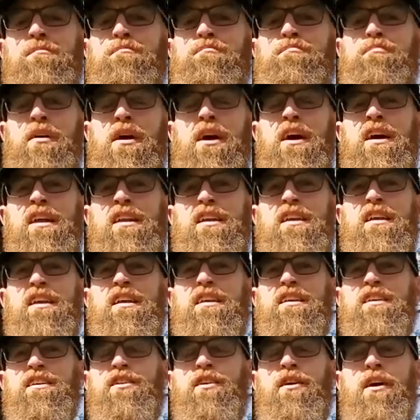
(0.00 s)
But,
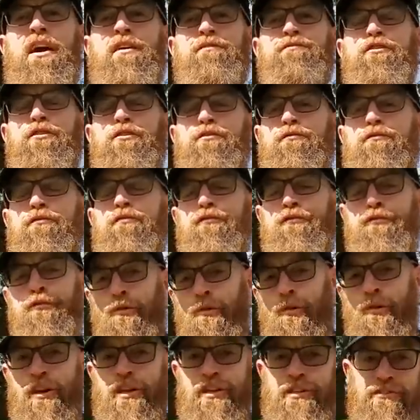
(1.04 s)
you know, after
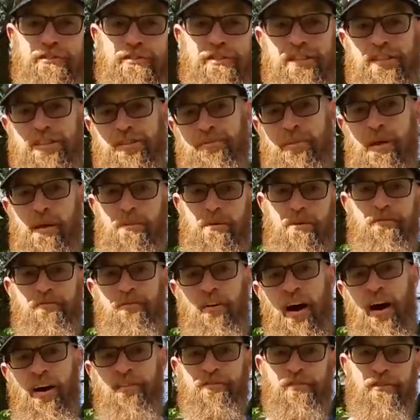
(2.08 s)
4 uses, maybe
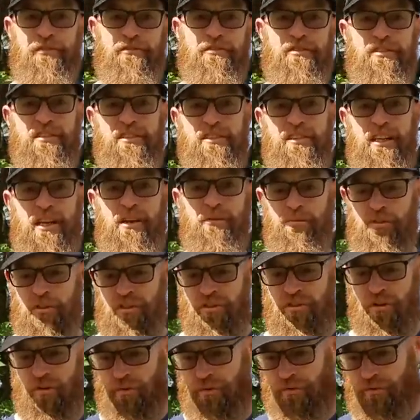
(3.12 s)
5 uses, it would
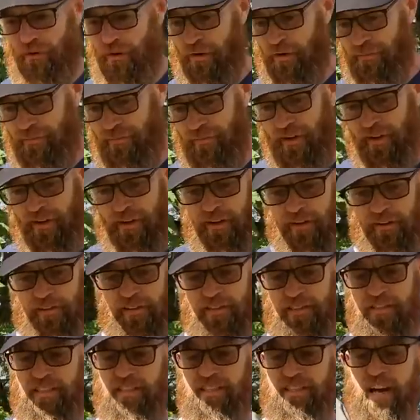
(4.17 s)
soak through.
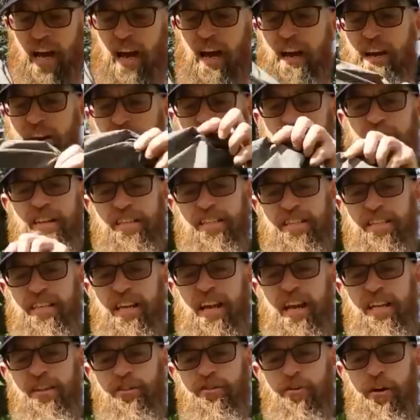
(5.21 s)
This entire
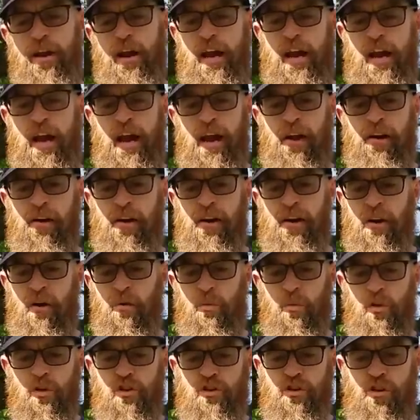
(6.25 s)
inside gray area
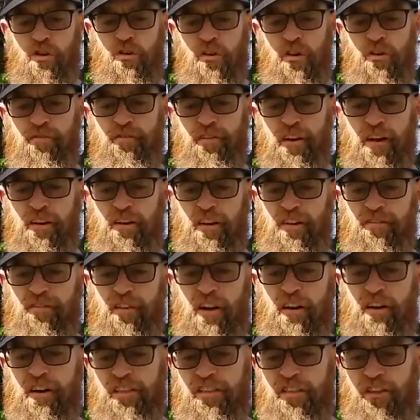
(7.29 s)
would turn a very,
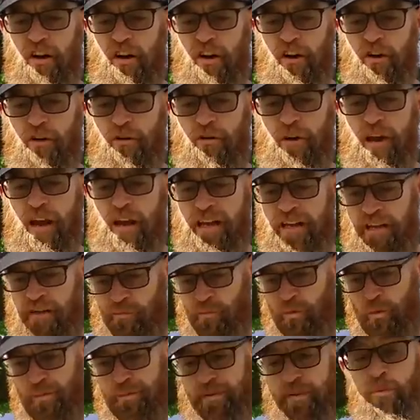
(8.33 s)
very dark gray, and it
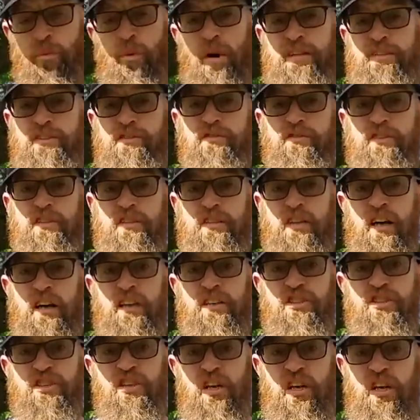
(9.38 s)
would be wet to the
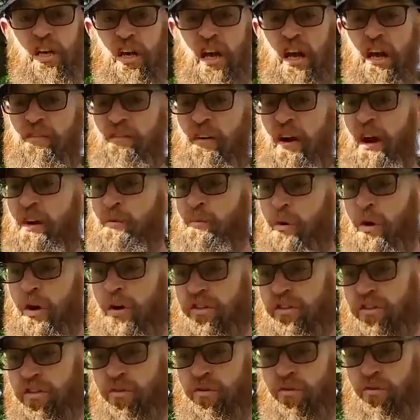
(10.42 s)
touch. If I were
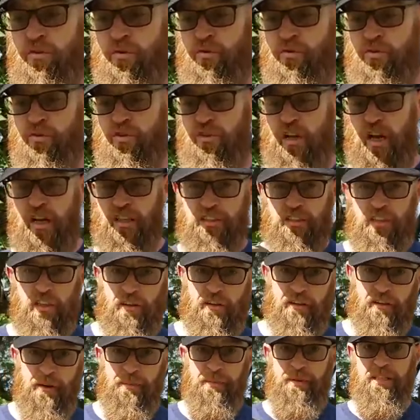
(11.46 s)
to touch it
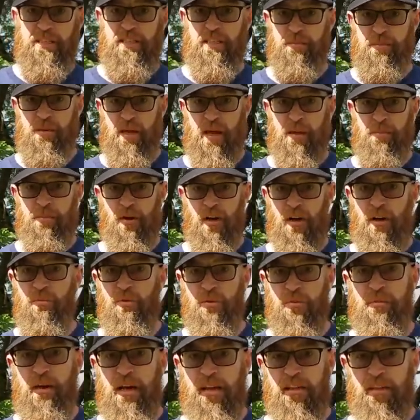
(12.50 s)
on a piece of paper, it
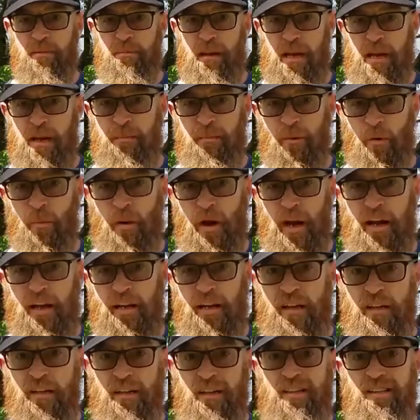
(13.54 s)
would make the paper wet.
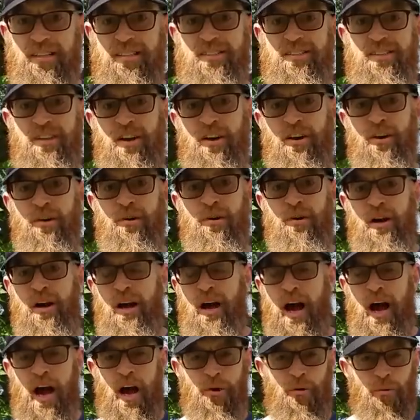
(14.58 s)
So
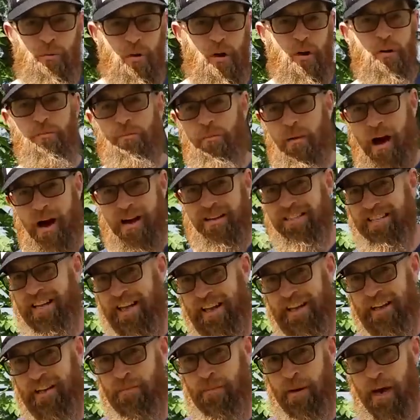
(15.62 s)
I wrote
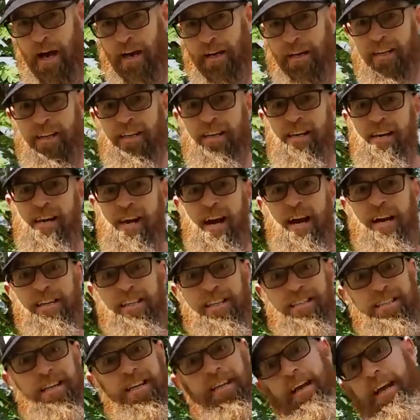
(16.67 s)
Montane about it, and I
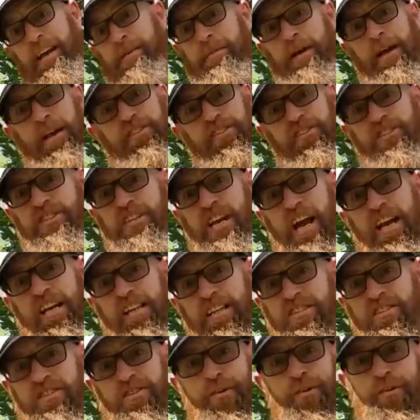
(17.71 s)
said, hey man, this
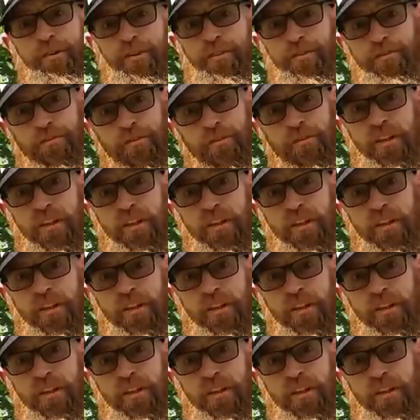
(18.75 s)
jacket's soaking through,